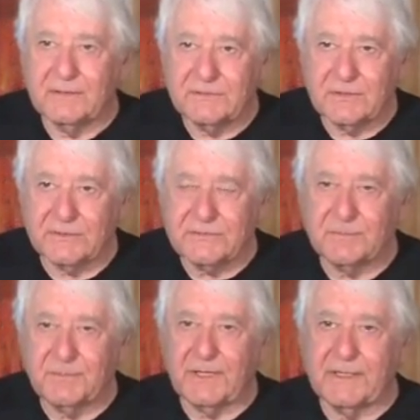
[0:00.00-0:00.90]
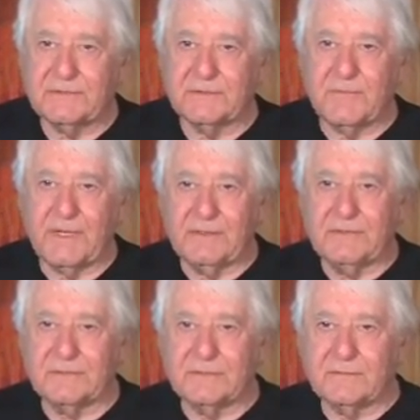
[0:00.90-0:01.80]
This also applies to
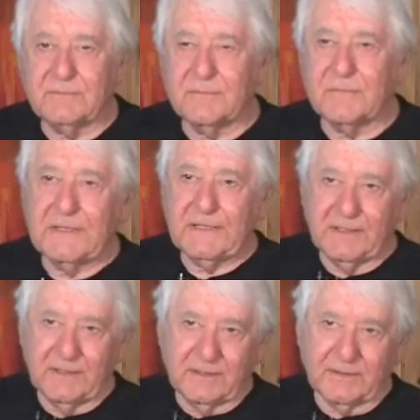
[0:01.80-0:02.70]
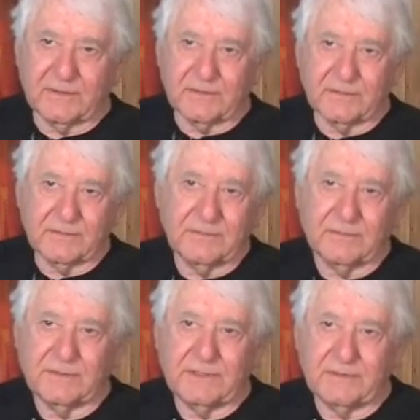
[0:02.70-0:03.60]
medicine. Uh,
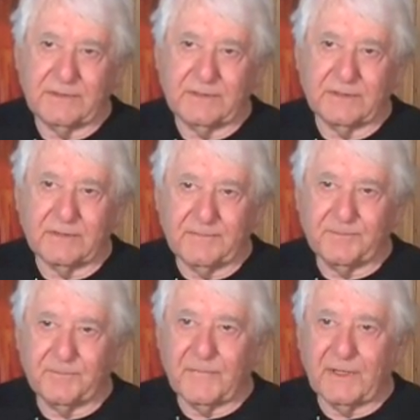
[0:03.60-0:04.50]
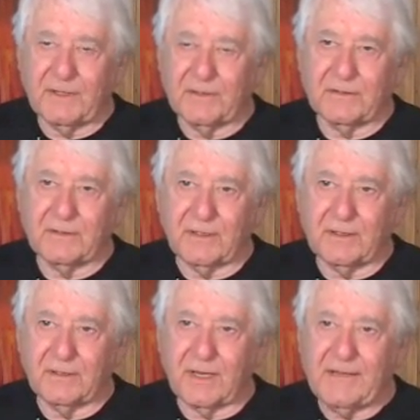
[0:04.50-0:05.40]
the, the uh, uh
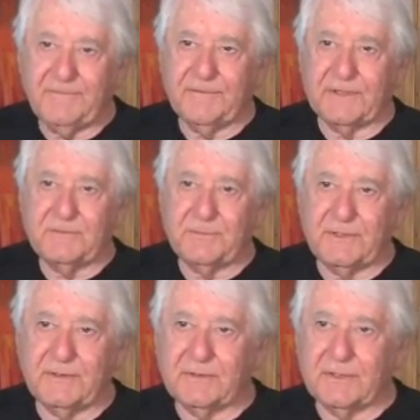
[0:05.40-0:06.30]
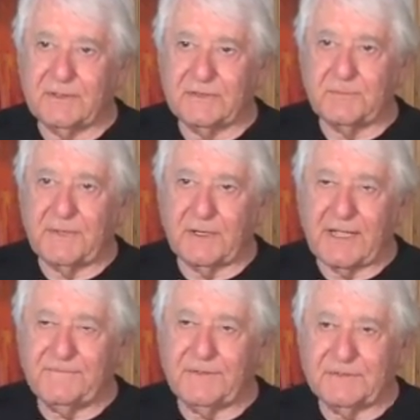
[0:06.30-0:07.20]
life has been the
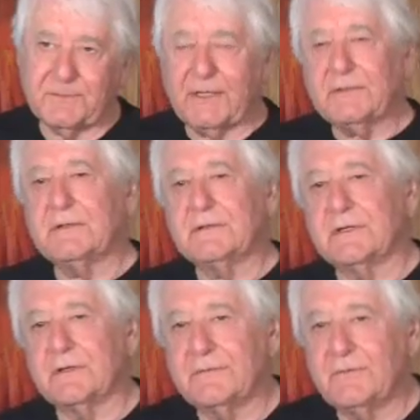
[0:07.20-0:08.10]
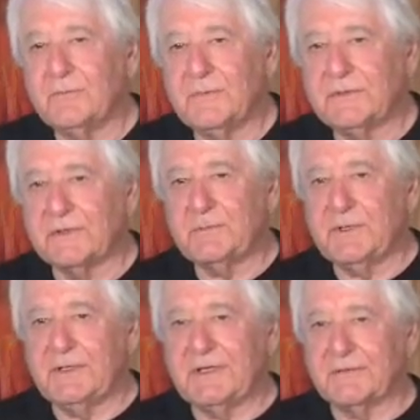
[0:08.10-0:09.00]
life expectancy of humans has
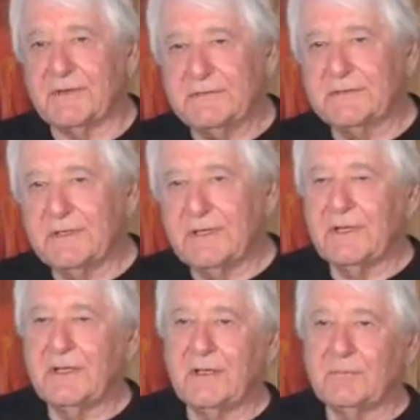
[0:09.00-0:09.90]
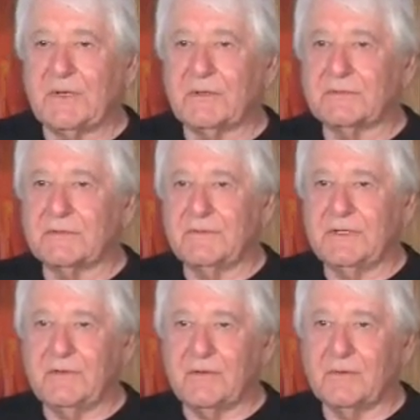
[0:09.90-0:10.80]
been increased because of
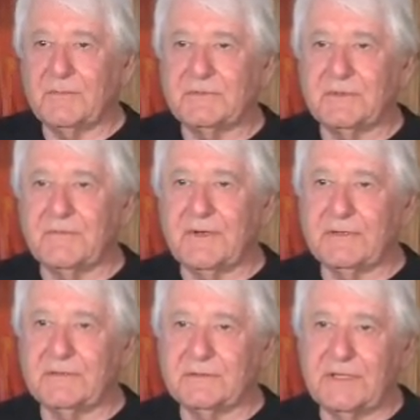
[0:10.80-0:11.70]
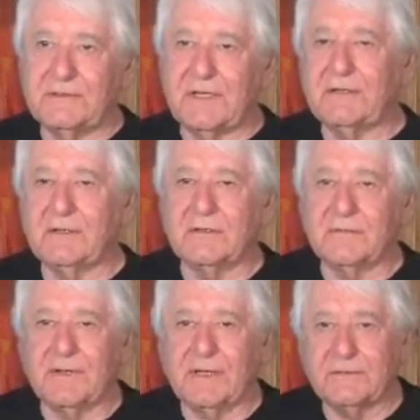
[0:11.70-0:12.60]
the enormous advance,
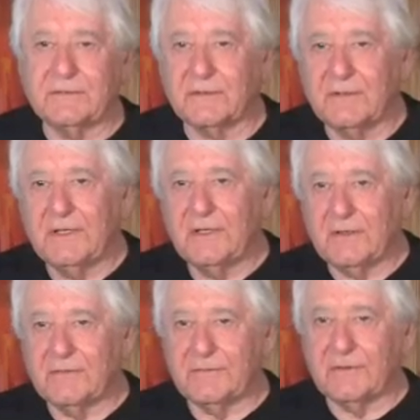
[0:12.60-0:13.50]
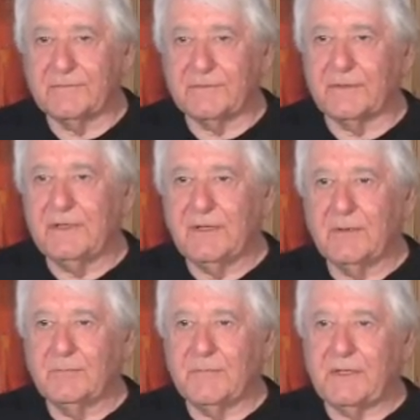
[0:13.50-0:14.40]
technical advance of, of, of uh,
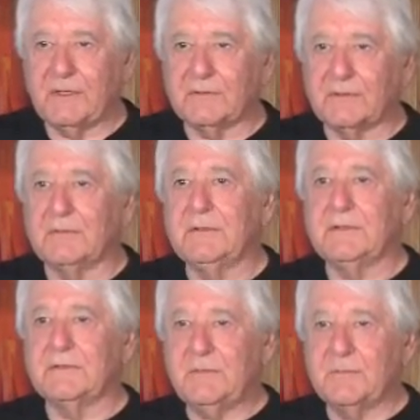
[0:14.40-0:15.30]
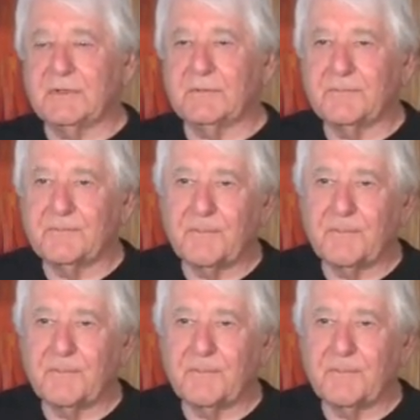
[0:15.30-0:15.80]
medical treatment.